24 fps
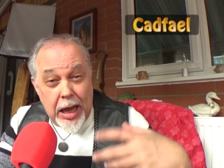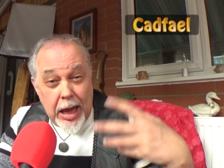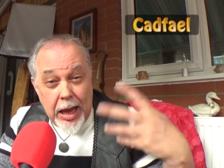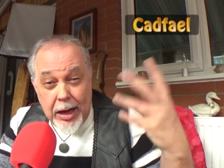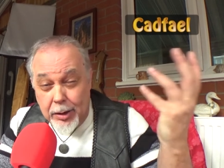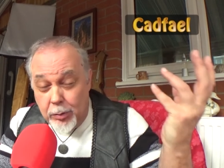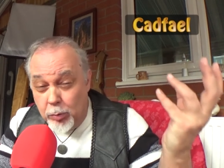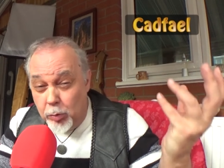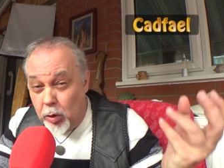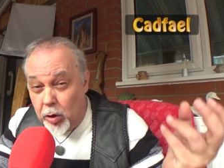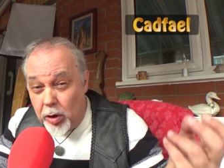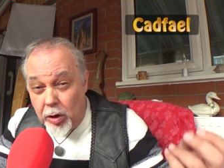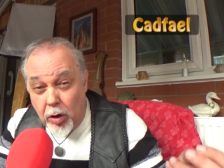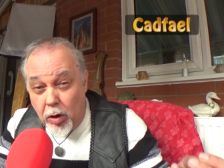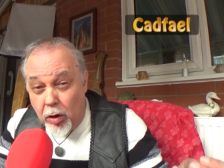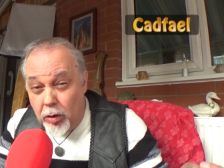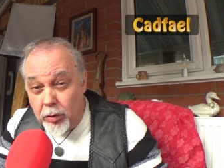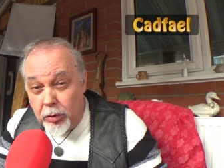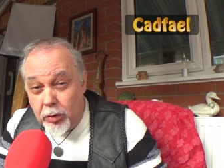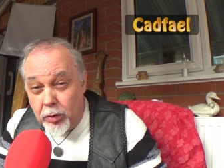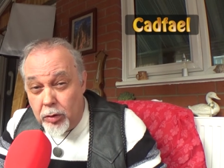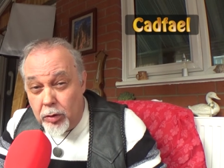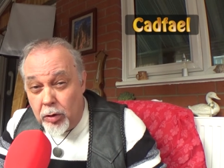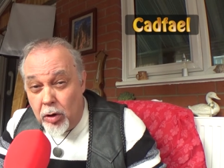
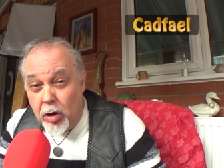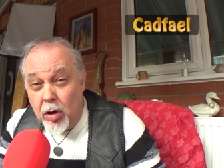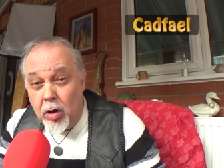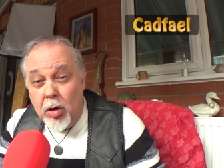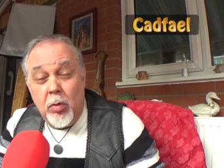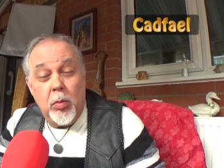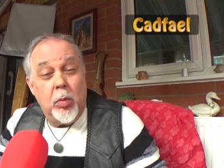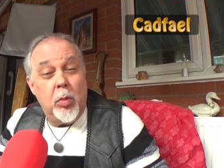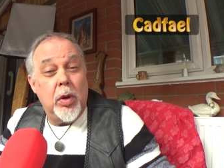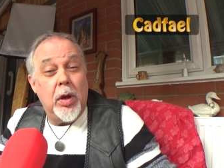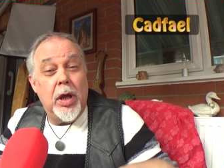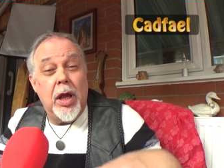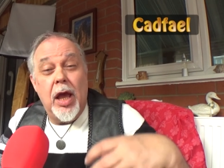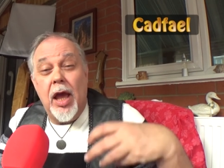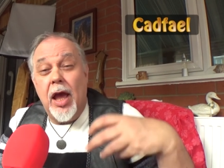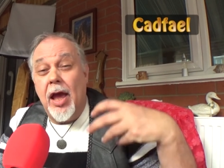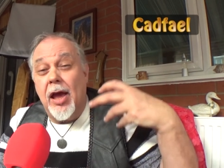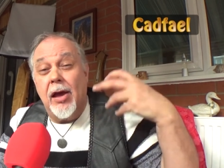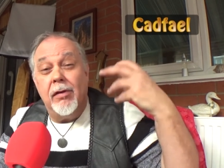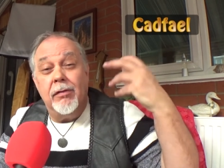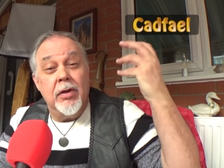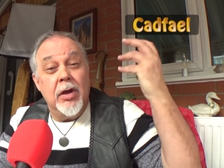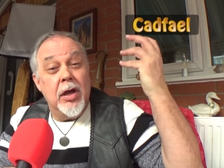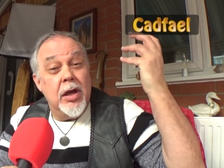Cadwalon, we
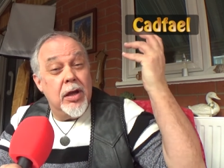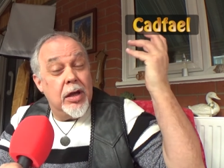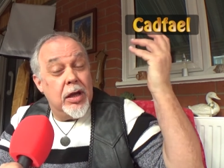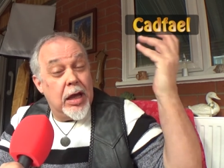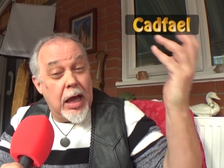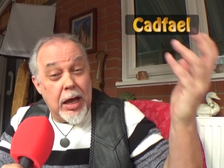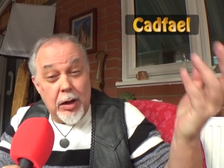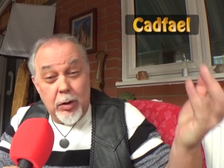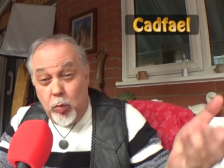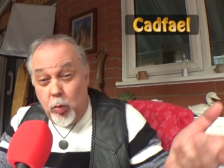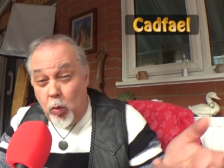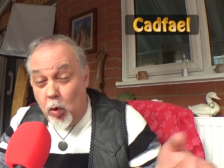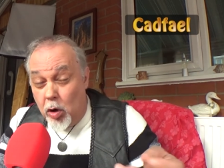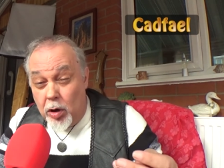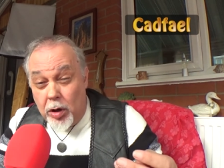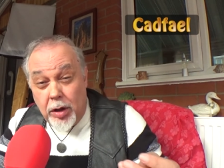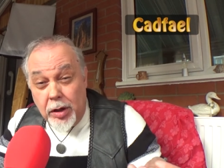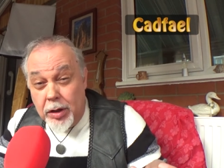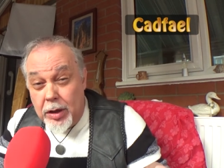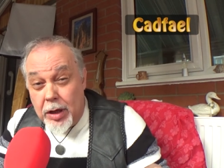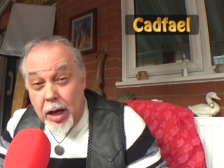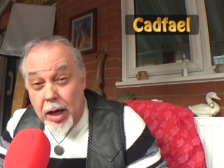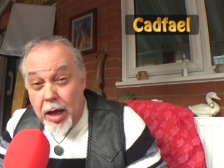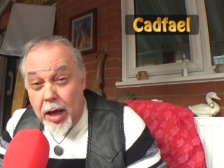have
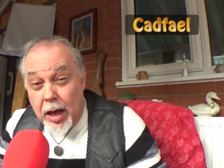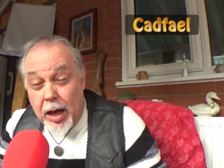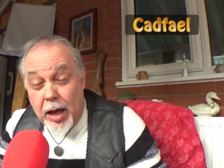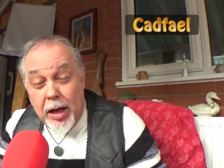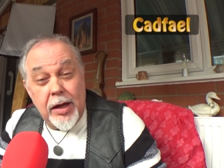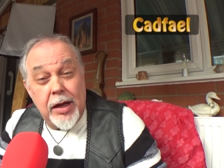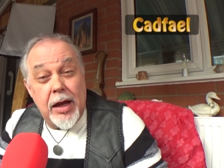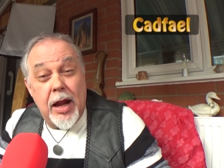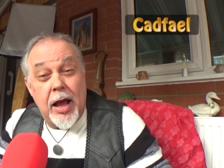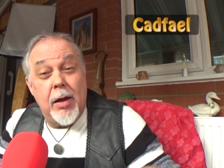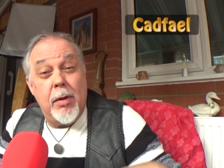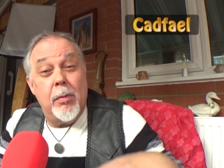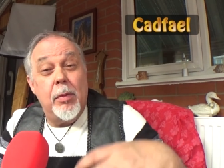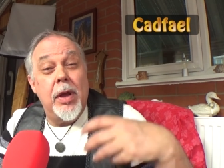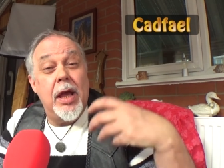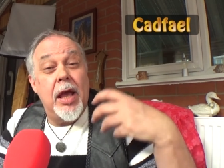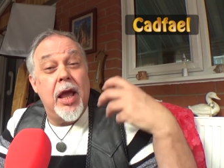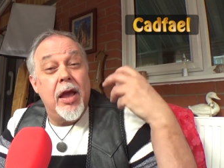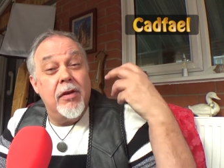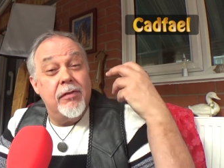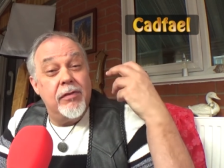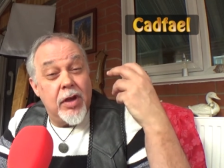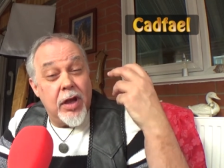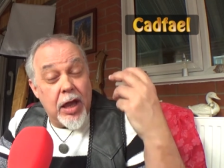Cadwaladr, and now we
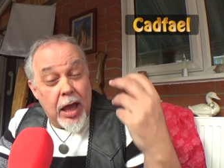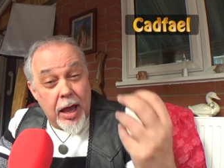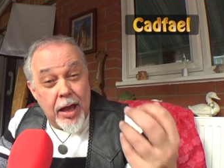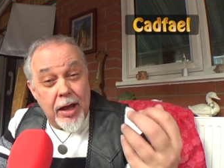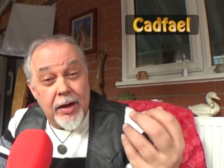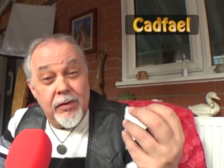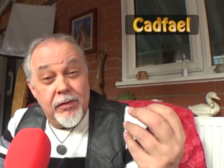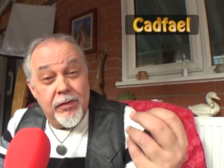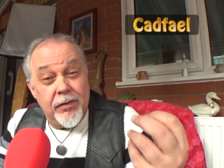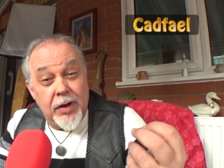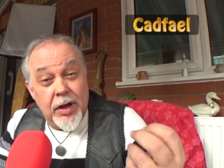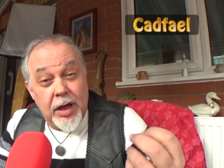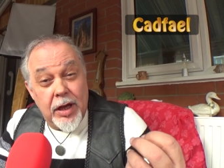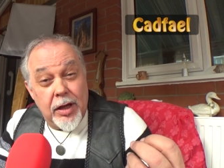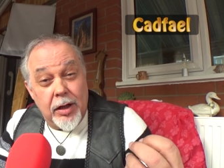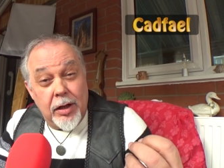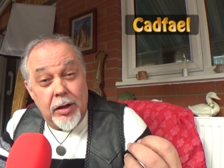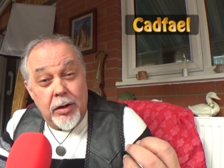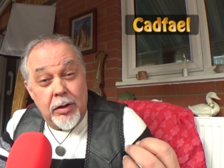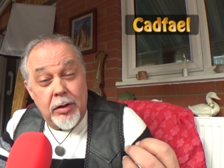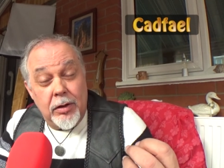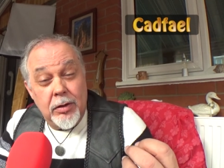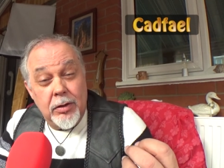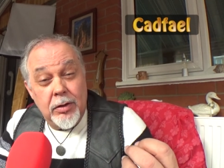have
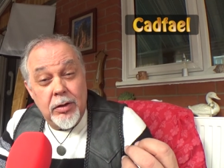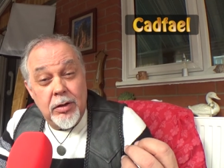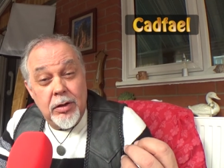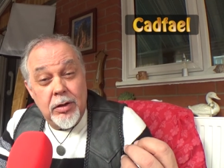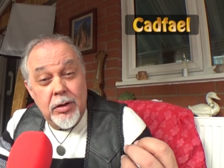Cadvale.